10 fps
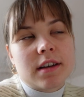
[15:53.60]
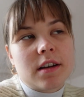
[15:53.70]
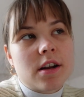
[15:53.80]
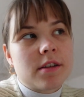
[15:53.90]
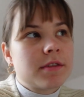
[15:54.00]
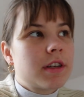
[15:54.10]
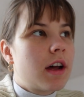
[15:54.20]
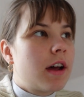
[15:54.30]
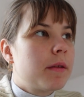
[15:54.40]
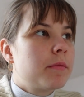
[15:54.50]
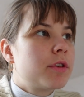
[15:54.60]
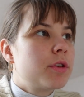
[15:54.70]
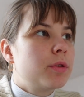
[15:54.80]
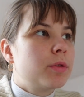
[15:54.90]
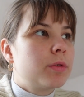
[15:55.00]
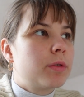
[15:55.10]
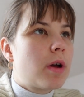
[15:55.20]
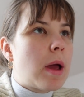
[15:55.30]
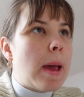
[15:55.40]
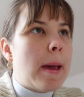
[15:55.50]
a lot of time to
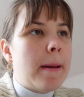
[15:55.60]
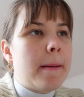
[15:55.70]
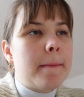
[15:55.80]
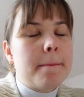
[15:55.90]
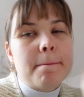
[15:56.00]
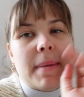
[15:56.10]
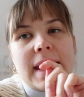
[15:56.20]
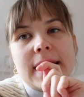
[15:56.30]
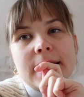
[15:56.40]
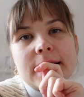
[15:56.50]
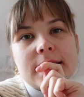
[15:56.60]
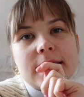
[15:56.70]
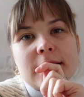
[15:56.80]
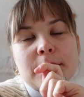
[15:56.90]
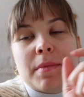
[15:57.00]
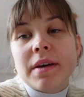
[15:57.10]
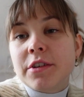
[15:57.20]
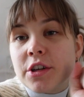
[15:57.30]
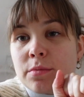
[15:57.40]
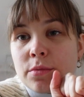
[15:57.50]
make my
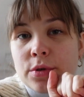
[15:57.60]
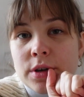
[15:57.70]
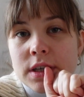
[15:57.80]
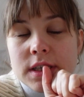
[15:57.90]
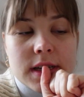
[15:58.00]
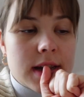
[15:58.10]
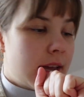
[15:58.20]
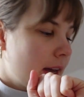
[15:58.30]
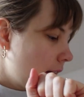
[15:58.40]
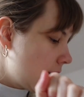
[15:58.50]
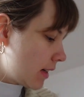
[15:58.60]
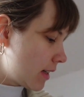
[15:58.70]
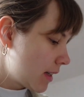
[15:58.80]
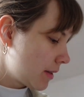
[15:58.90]
vision board, and